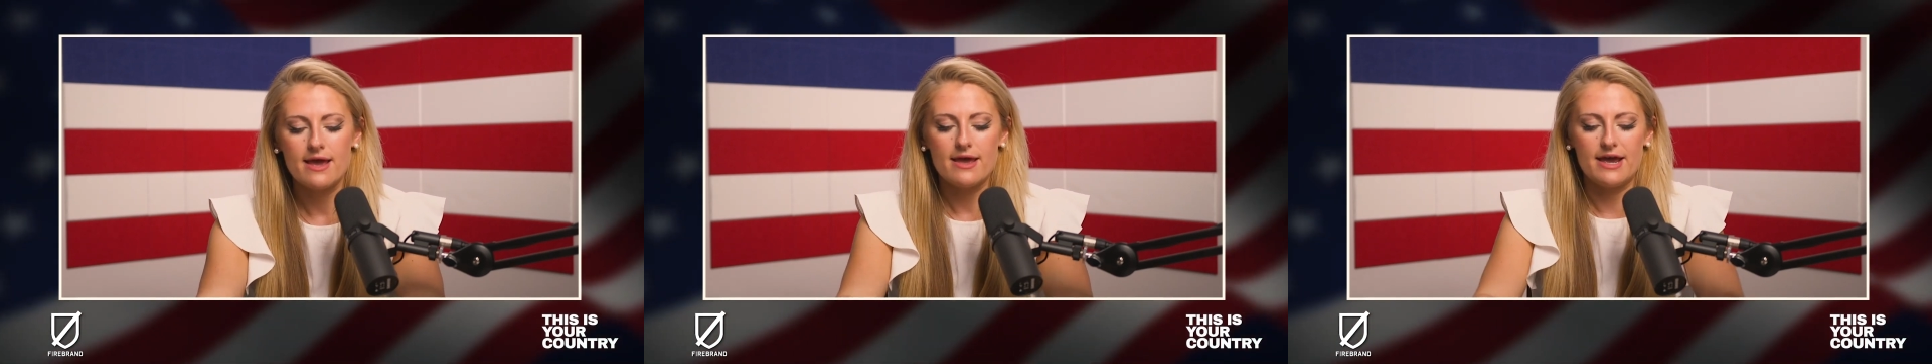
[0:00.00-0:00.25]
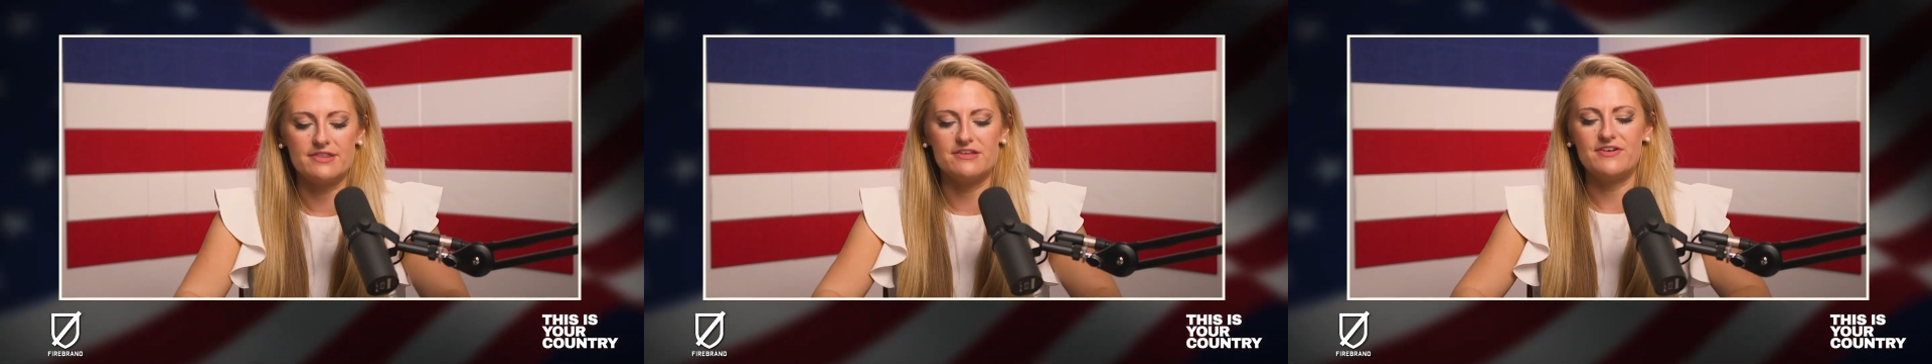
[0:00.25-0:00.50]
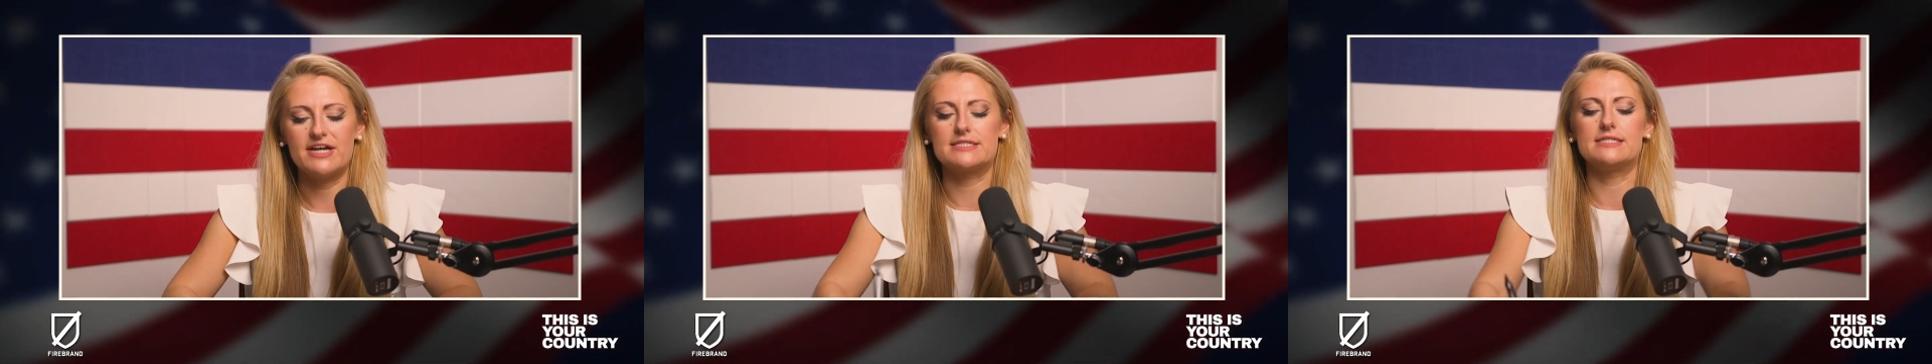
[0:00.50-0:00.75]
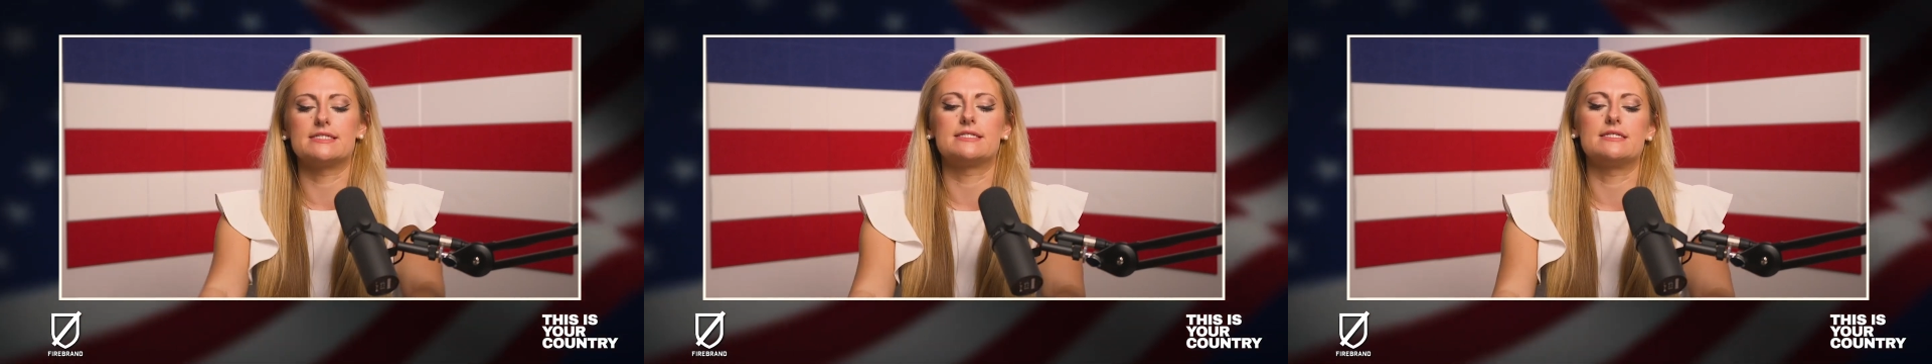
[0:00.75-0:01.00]
And the fact
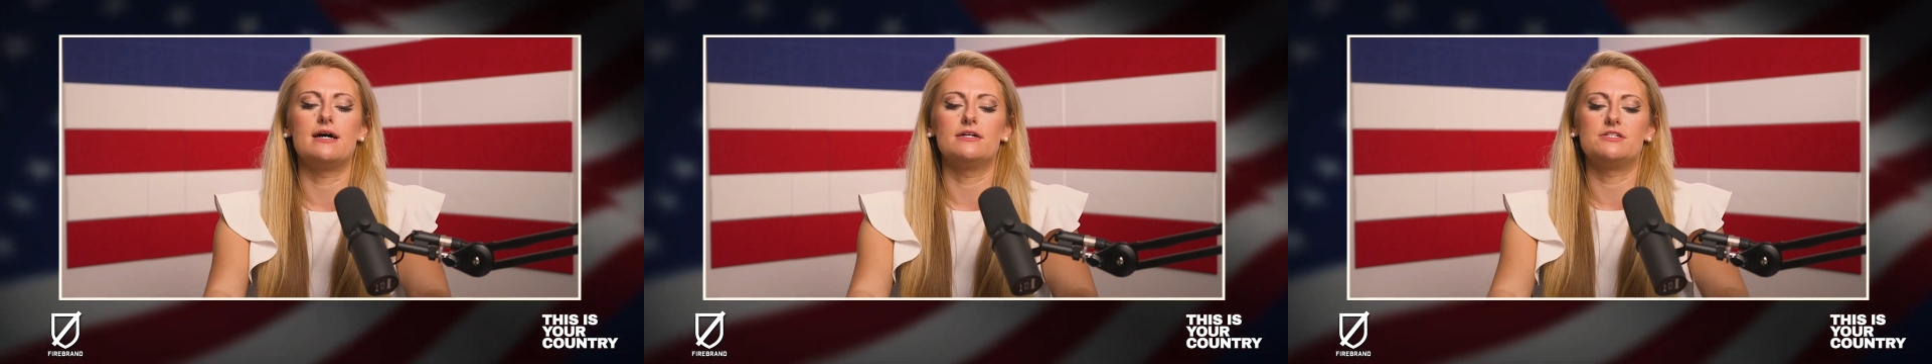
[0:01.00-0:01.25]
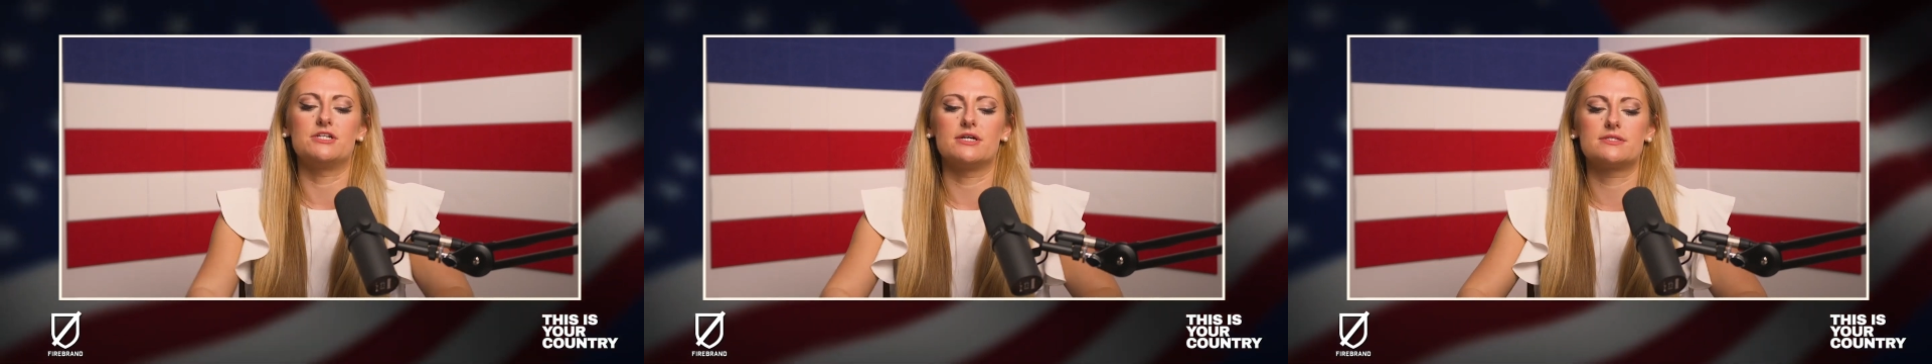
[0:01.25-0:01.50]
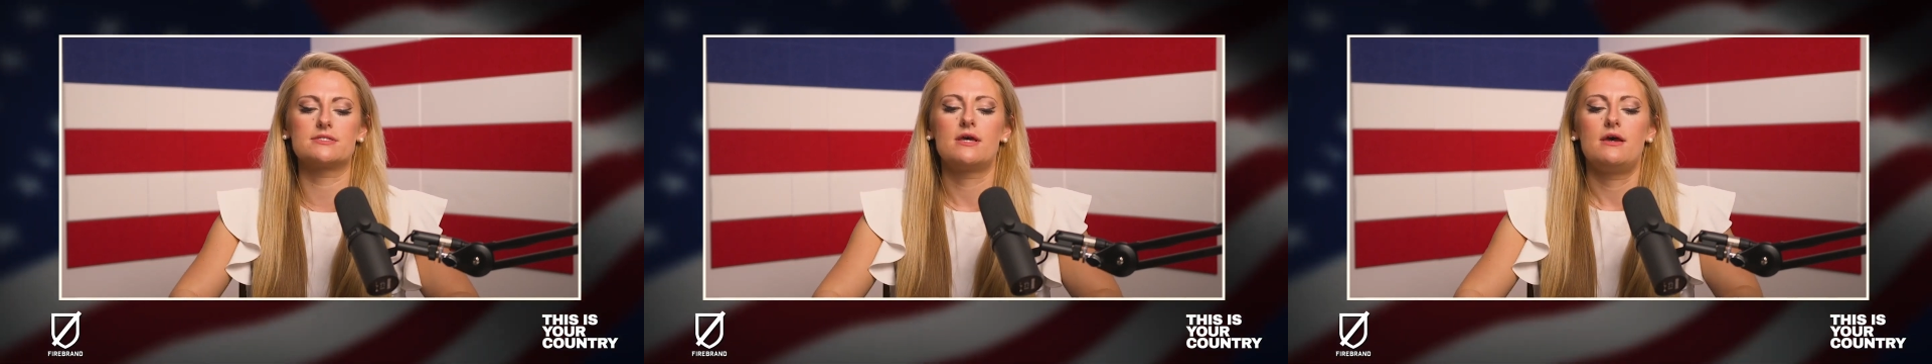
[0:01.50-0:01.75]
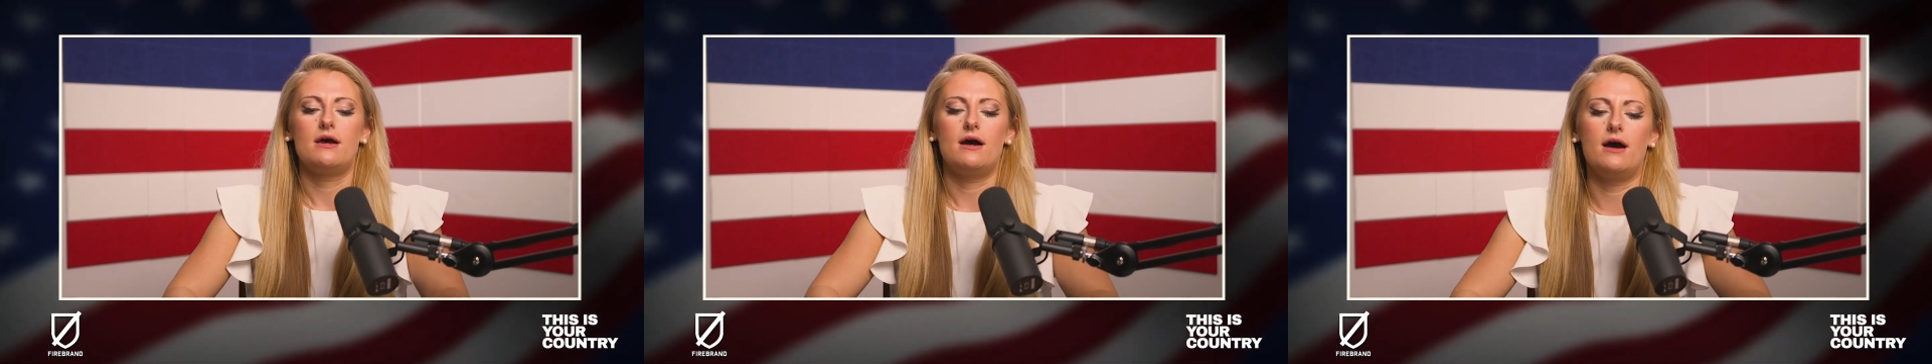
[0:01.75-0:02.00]
is, it's not just
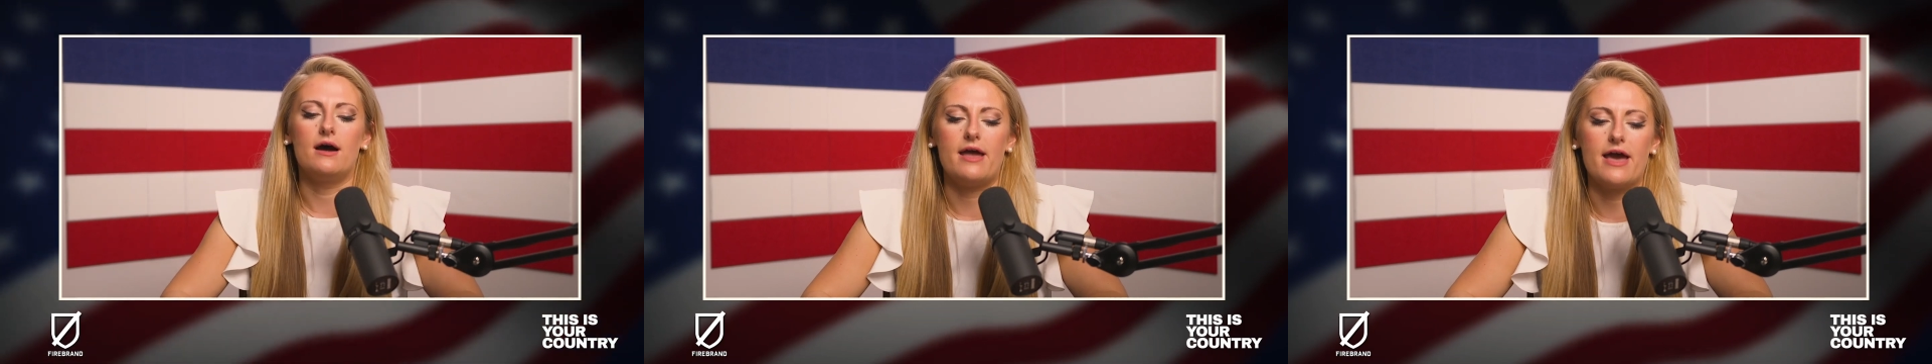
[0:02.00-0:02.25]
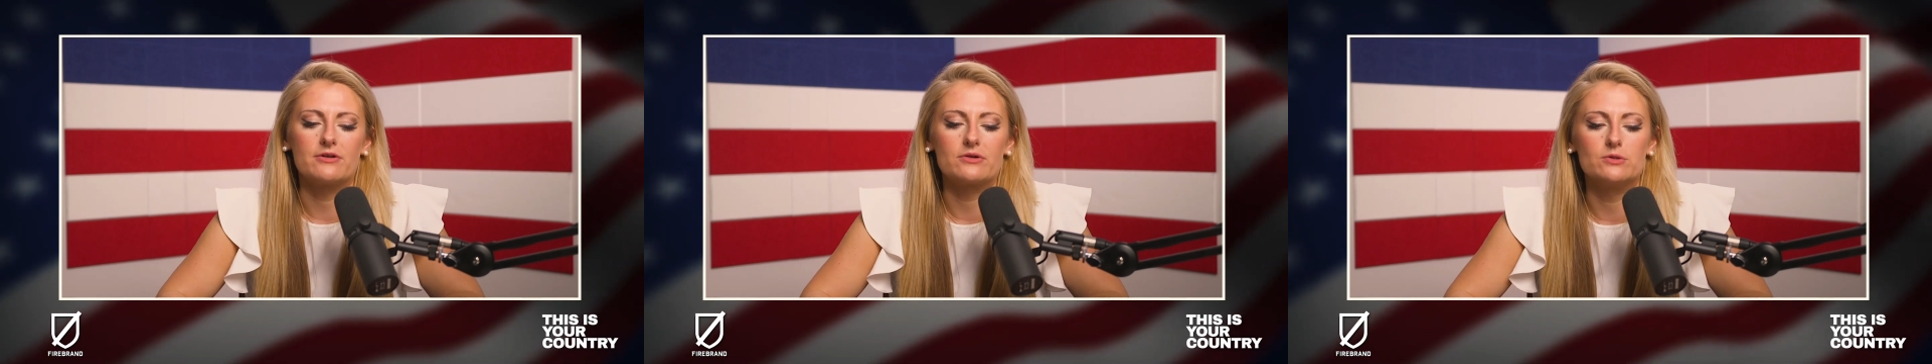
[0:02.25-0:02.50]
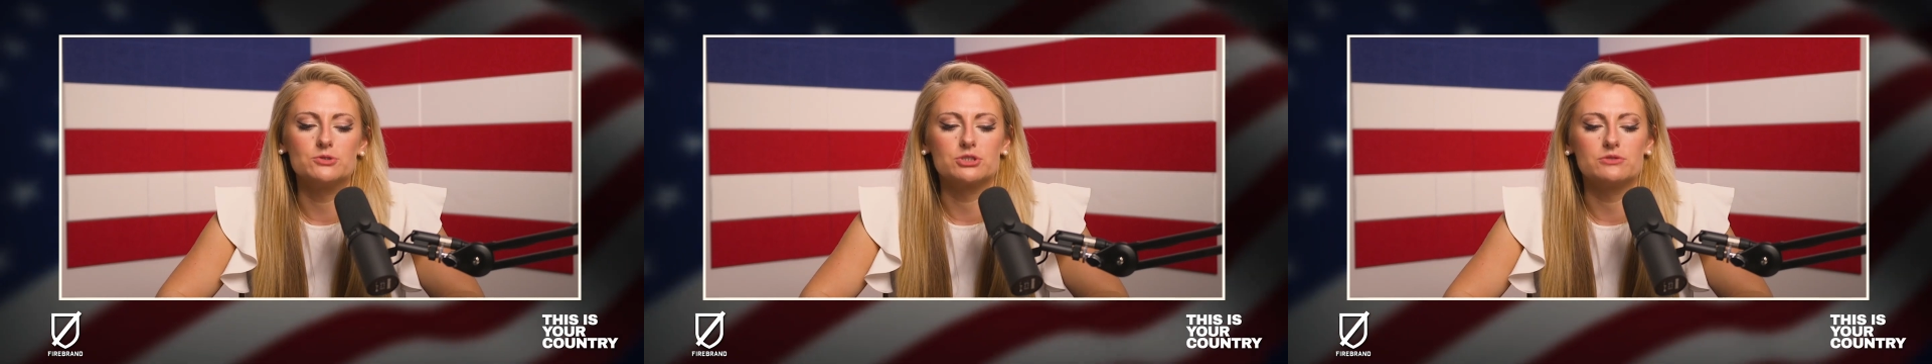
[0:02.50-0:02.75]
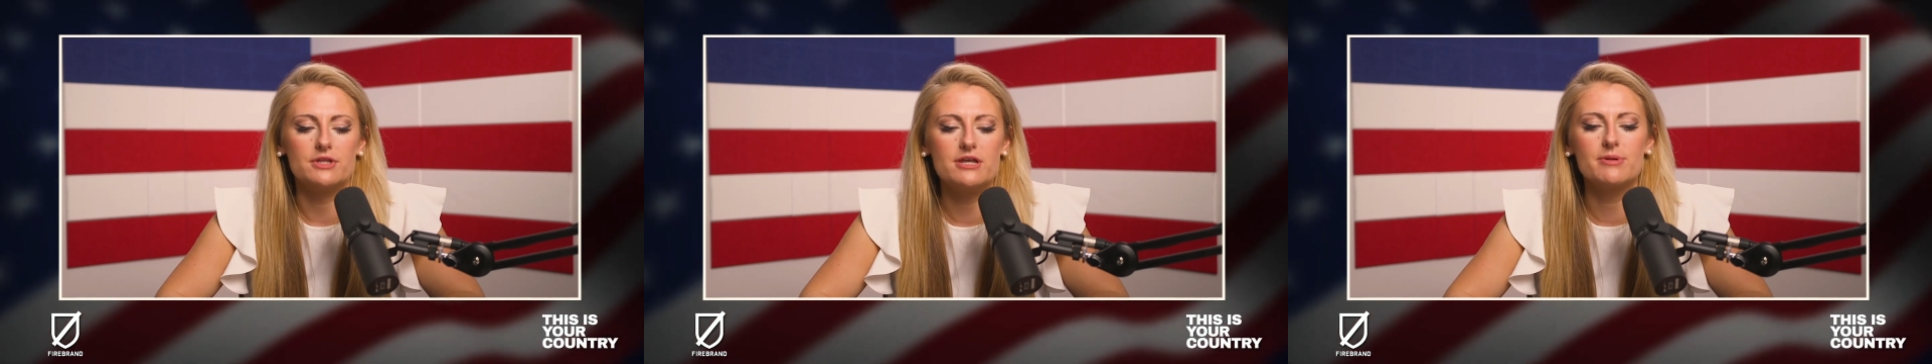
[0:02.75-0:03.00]
agriculture
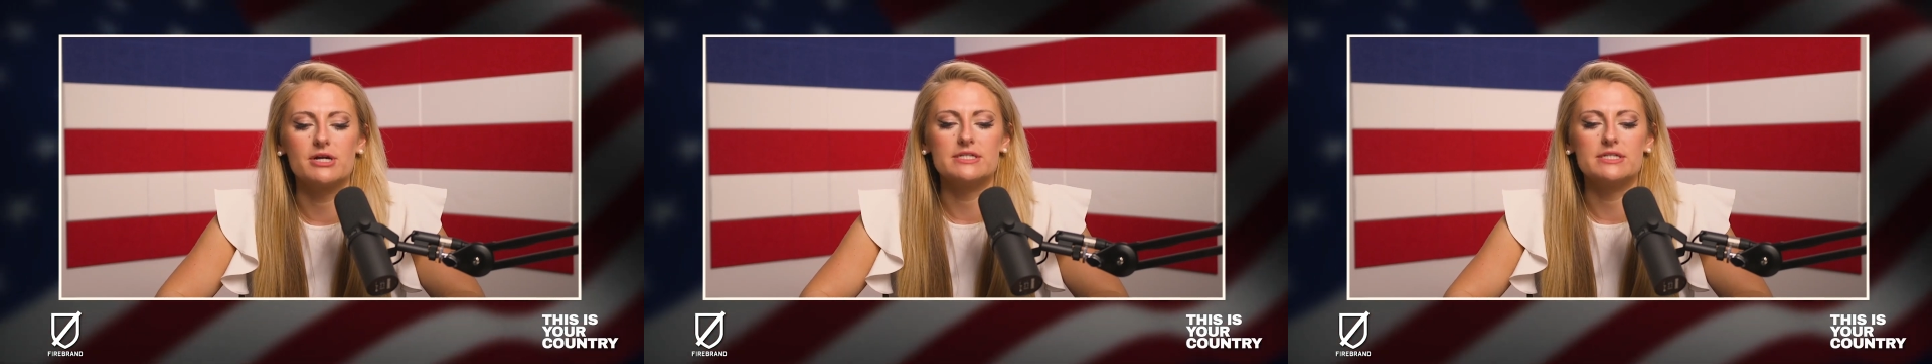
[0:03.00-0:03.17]
labor.